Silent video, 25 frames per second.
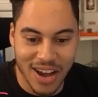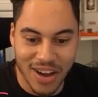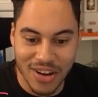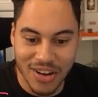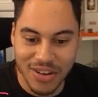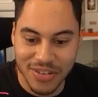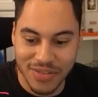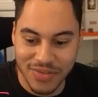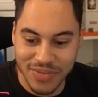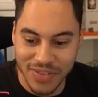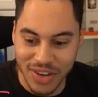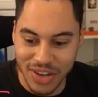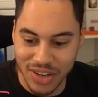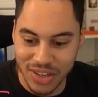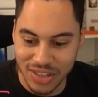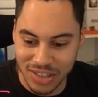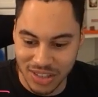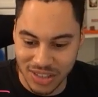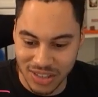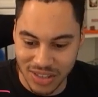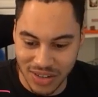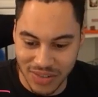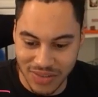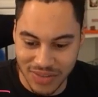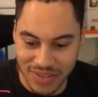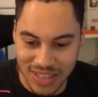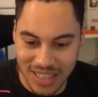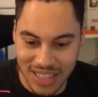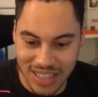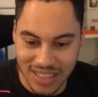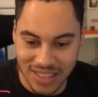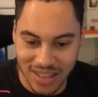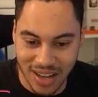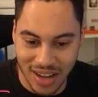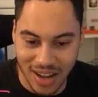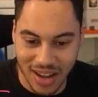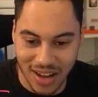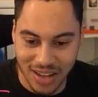own versions of
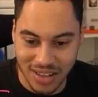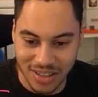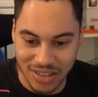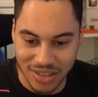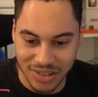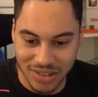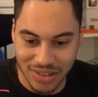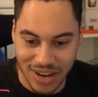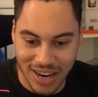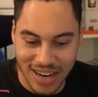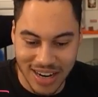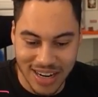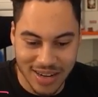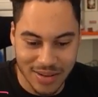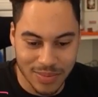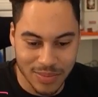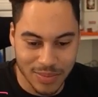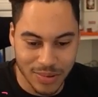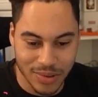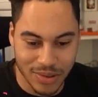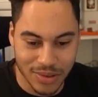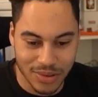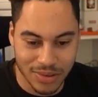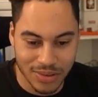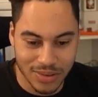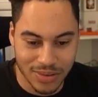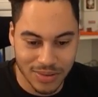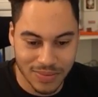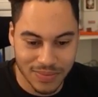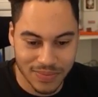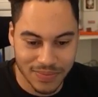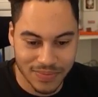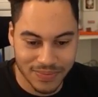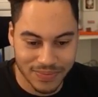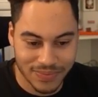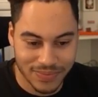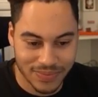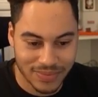these are tradable.
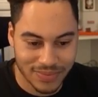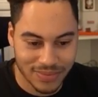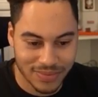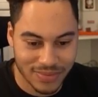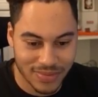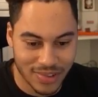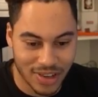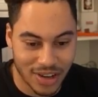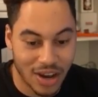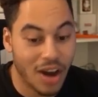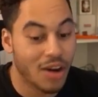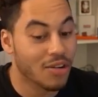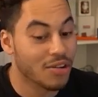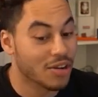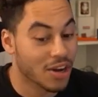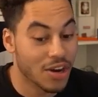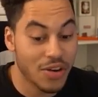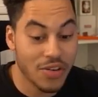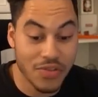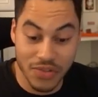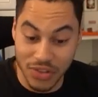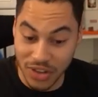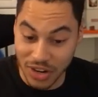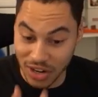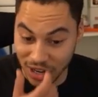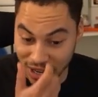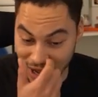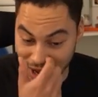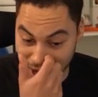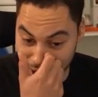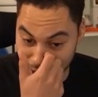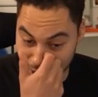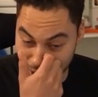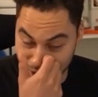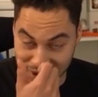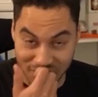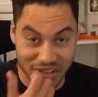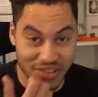I'll go for the
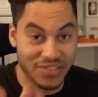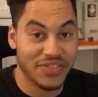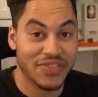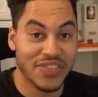Lukaku and